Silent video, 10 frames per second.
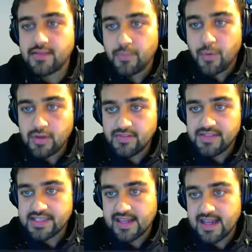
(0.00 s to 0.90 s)
so that
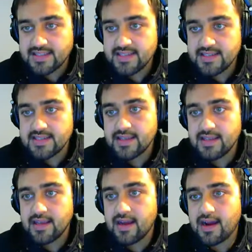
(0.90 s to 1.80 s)
both of these
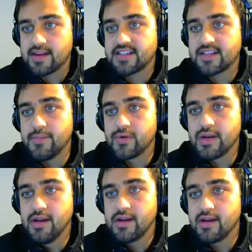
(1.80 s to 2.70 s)
classes are
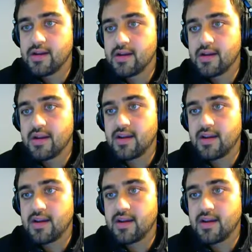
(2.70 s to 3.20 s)
distributed